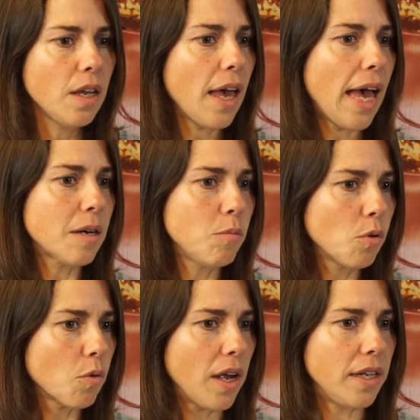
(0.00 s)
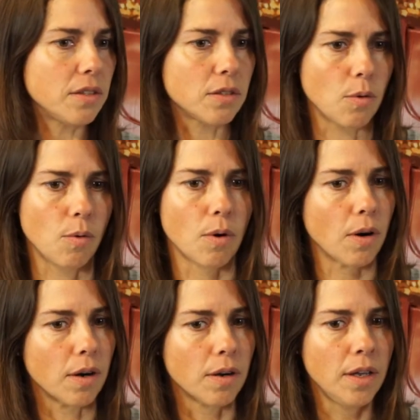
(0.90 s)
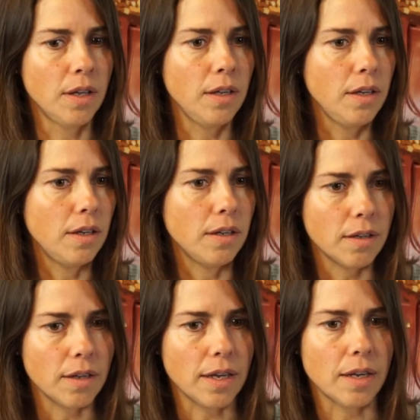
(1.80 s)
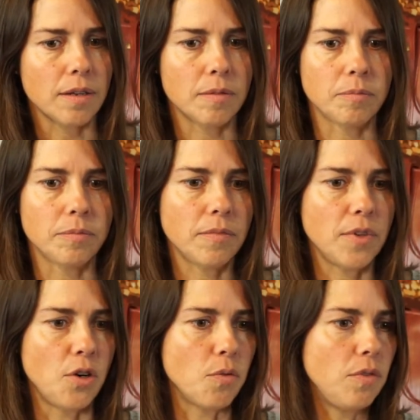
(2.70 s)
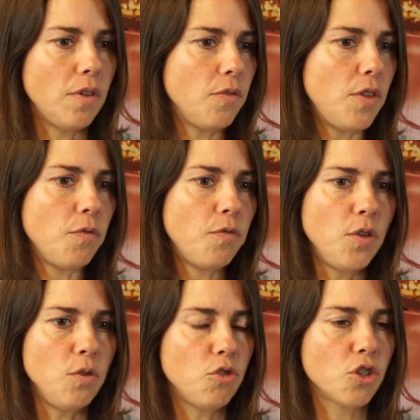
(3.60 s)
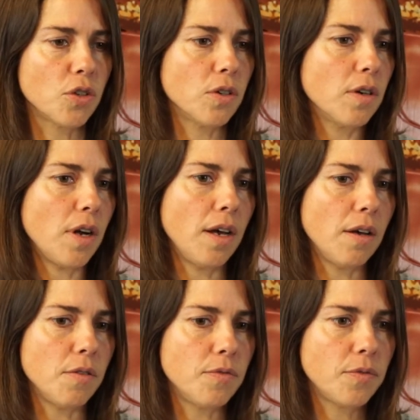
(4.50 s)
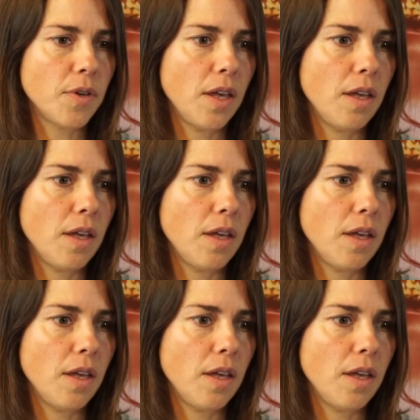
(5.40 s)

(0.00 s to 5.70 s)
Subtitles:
animal rights or the future of